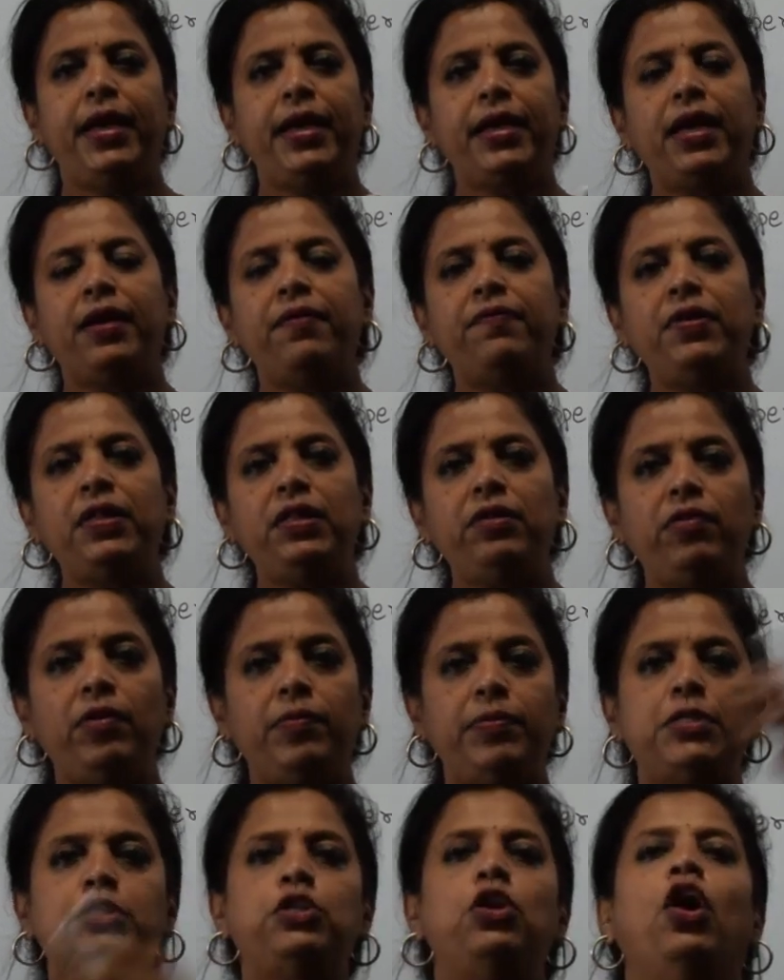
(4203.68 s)
egg, everything will
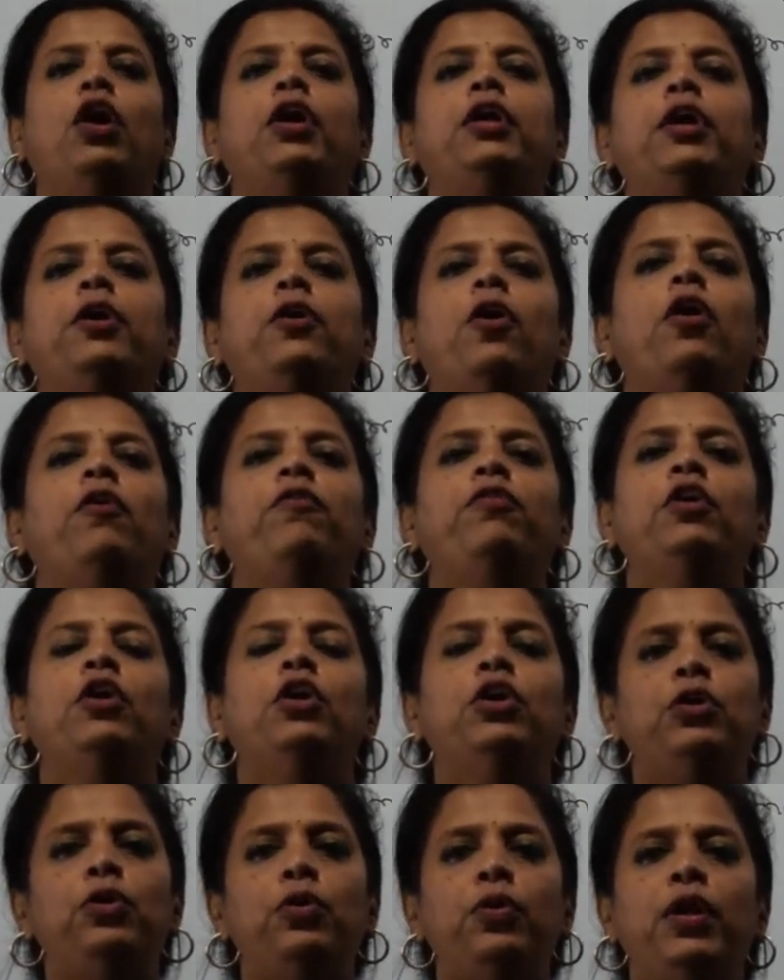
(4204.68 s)
be slaughtered off
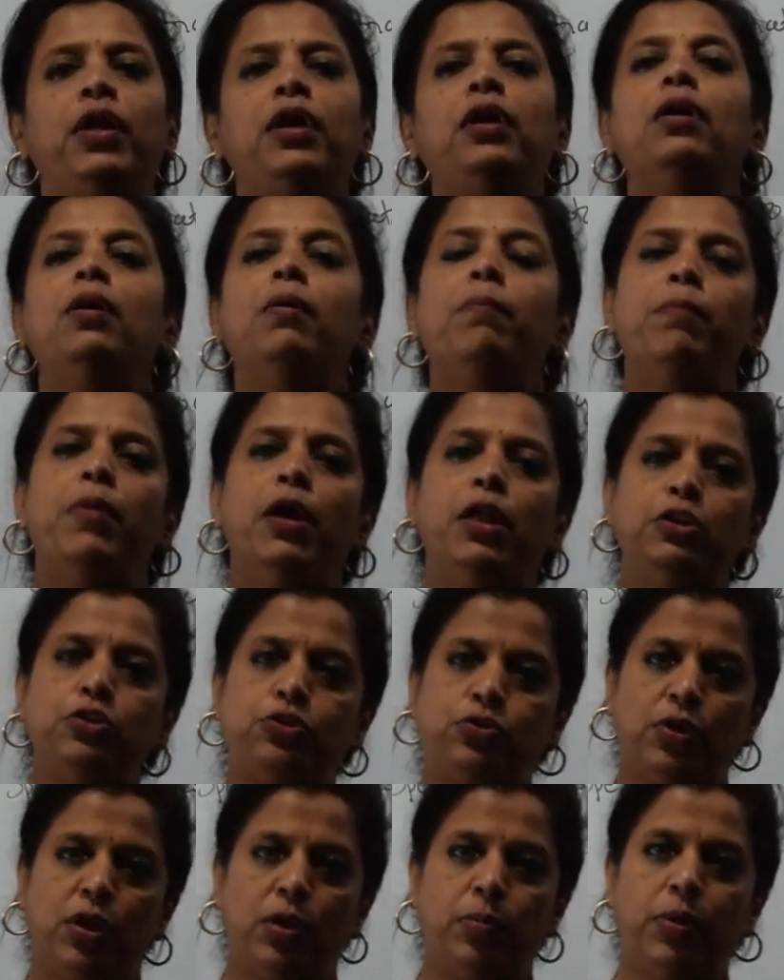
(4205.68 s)
during
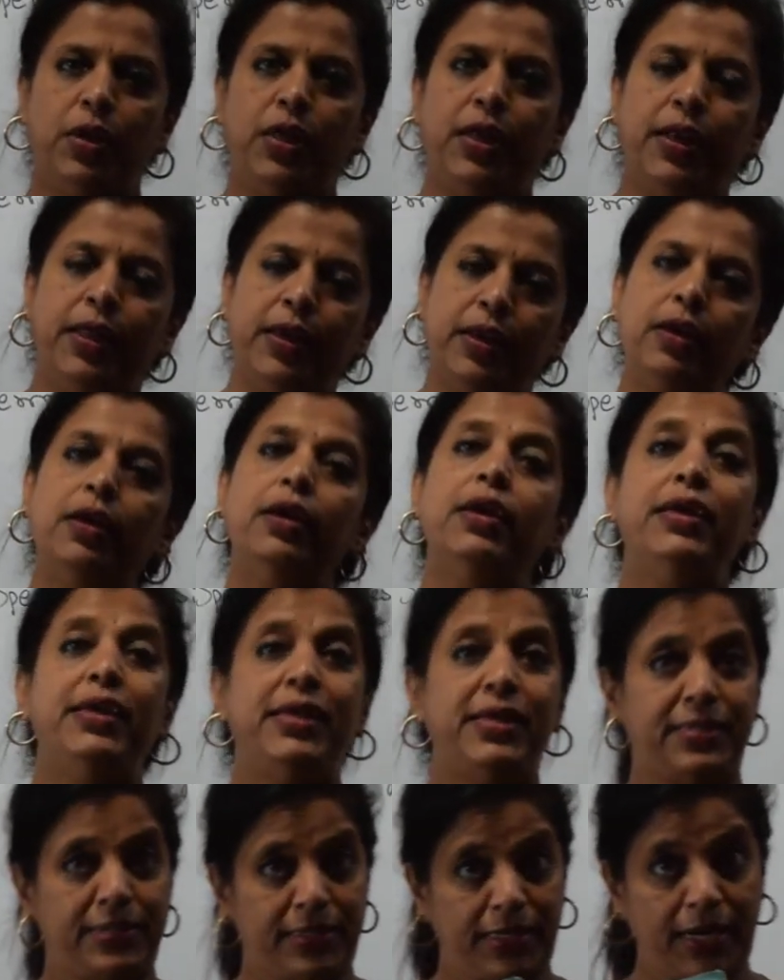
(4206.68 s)
menstrual bleeding
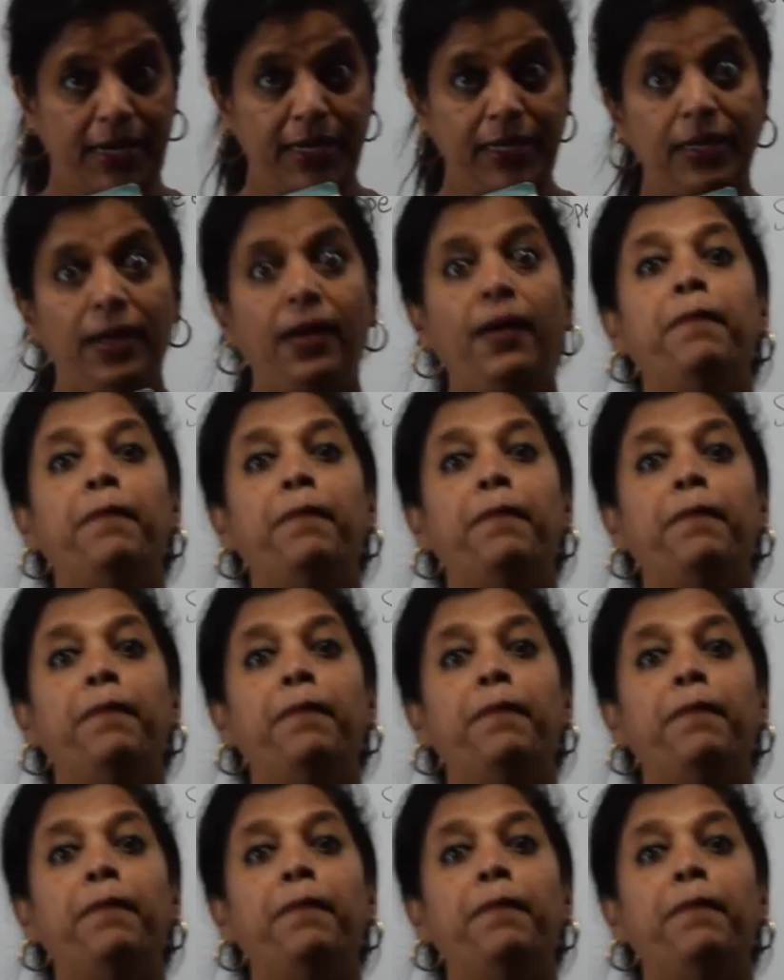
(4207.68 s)
is right.